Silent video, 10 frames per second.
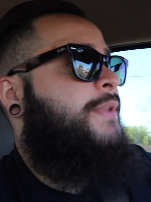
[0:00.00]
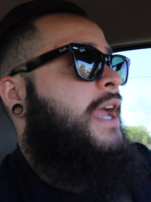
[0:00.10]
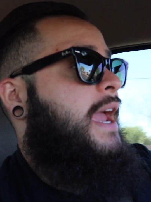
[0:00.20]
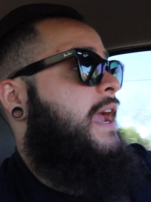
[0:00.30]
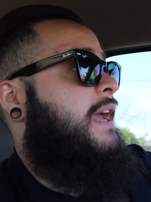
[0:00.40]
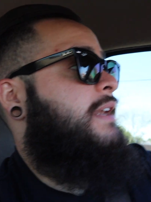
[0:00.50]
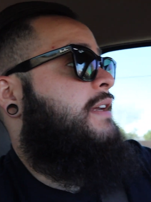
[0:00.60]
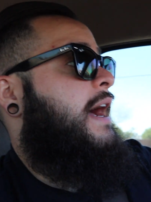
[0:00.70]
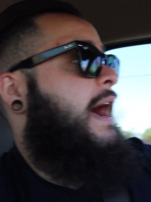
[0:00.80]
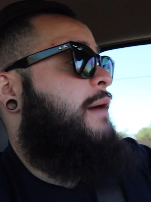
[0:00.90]
and
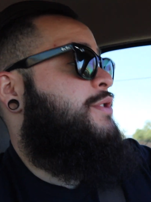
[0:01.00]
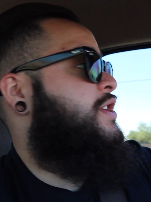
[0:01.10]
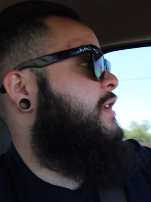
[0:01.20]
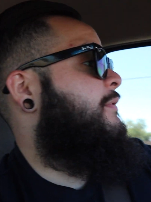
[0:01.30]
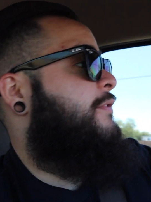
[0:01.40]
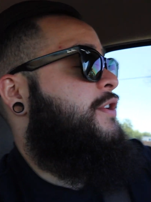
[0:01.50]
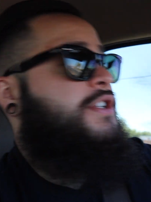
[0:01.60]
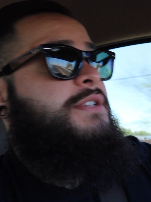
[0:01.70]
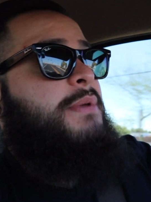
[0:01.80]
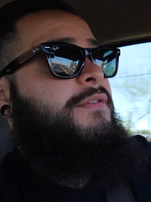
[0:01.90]
I was gonna
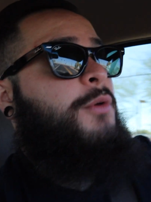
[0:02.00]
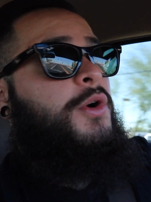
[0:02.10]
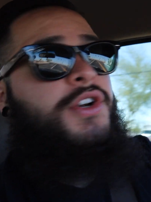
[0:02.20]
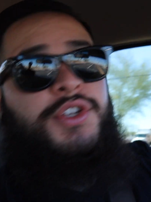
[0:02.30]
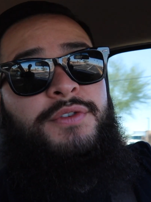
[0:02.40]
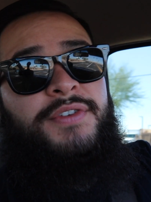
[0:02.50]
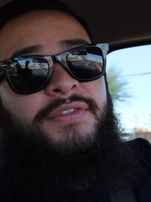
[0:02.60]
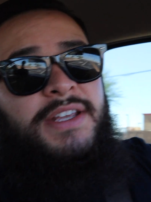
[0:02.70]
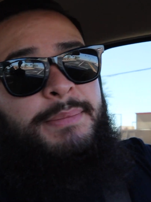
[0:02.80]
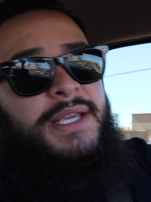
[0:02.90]
first before do
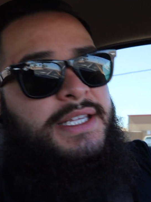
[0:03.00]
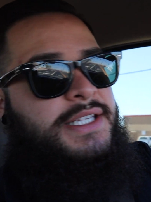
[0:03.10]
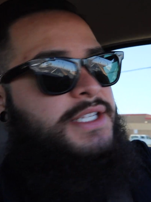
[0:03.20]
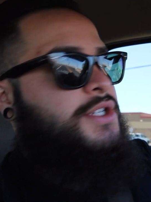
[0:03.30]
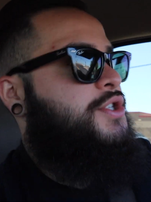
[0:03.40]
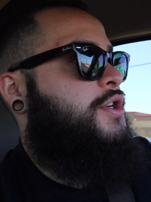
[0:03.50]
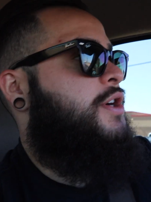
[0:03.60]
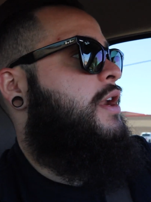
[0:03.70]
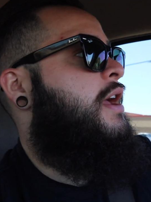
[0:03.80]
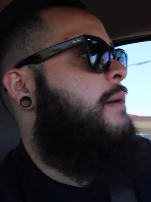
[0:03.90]
50 pieces a
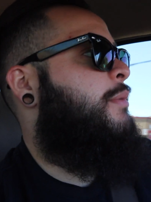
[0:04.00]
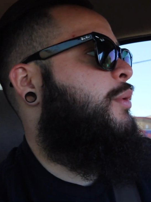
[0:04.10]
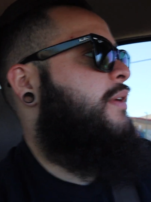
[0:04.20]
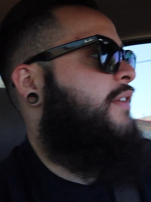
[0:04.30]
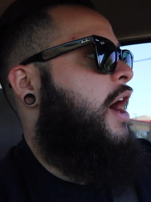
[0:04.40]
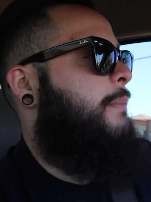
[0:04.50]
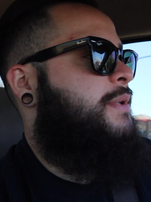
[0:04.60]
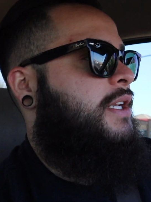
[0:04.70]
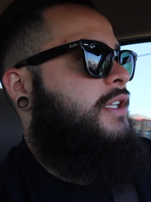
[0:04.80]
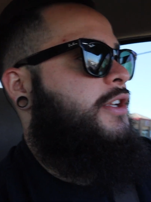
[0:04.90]
shirt, but we've upped
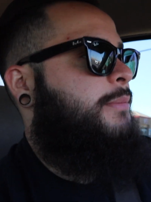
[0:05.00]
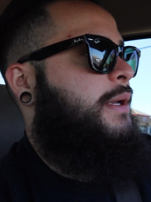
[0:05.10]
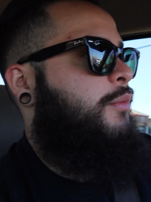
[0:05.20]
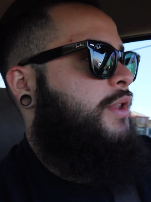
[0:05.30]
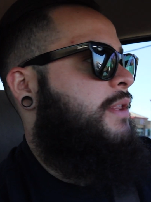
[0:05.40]
it a little bit with